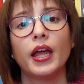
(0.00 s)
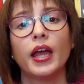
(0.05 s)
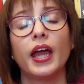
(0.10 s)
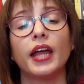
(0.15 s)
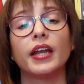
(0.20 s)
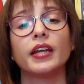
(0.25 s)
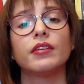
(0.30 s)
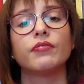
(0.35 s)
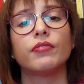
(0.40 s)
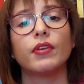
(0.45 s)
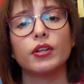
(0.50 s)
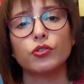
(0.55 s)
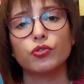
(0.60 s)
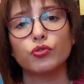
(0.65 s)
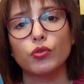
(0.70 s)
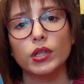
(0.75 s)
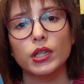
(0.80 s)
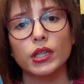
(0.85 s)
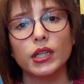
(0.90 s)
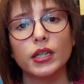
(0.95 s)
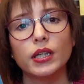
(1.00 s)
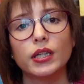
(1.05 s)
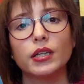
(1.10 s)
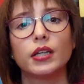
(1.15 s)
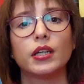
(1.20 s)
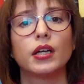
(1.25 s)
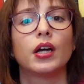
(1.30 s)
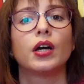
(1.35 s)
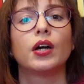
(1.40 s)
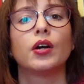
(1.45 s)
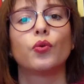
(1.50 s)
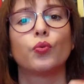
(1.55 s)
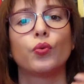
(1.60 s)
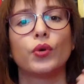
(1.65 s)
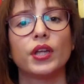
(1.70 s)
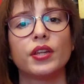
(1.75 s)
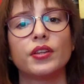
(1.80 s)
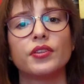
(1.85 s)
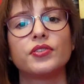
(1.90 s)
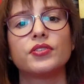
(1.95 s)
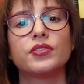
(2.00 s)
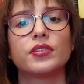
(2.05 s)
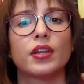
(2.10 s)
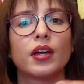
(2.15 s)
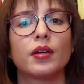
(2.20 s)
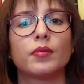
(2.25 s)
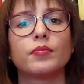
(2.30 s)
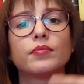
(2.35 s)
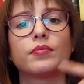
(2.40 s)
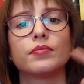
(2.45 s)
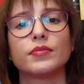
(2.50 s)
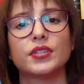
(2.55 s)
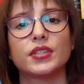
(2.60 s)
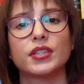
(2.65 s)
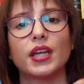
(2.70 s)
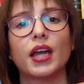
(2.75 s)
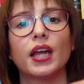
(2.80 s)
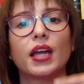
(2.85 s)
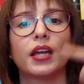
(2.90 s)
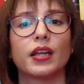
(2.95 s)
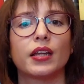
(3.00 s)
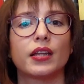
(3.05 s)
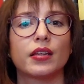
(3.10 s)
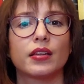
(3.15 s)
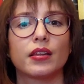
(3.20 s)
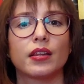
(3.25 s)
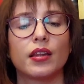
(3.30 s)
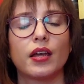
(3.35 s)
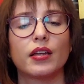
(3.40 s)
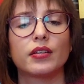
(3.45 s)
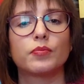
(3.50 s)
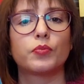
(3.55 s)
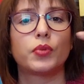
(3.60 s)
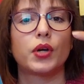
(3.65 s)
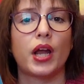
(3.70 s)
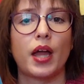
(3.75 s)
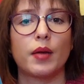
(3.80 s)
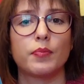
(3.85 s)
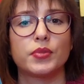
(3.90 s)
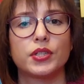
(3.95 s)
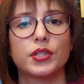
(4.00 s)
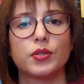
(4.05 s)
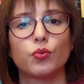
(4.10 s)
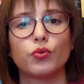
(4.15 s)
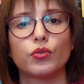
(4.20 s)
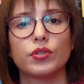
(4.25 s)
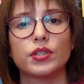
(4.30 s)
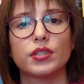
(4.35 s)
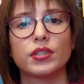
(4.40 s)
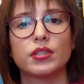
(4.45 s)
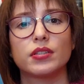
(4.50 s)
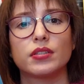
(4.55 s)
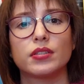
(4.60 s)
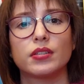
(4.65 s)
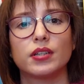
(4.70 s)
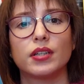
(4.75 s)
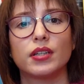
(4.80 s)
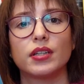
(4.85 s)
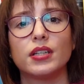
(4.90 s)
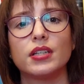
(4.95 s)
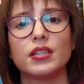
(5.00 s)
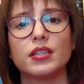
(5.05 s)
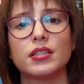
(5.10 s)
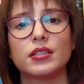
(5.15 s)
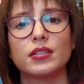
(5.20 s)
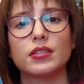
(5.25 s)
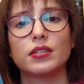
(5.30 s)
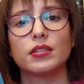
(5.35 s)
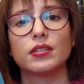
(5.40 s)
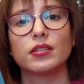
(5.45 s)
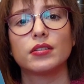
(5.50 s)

And eventually, with some saying that perhaps he was in this